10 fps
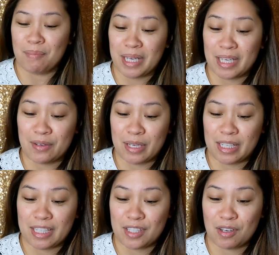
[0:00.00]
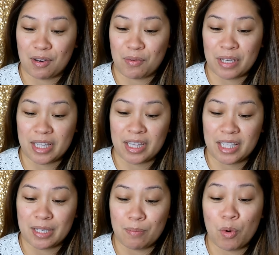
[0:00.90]
But anyway, let's start with
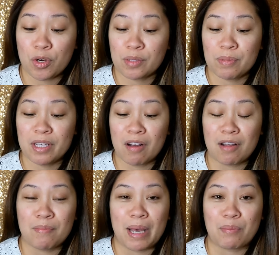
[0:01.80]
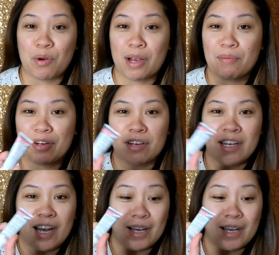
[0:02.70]
the Pores Be Gone Matte Primer.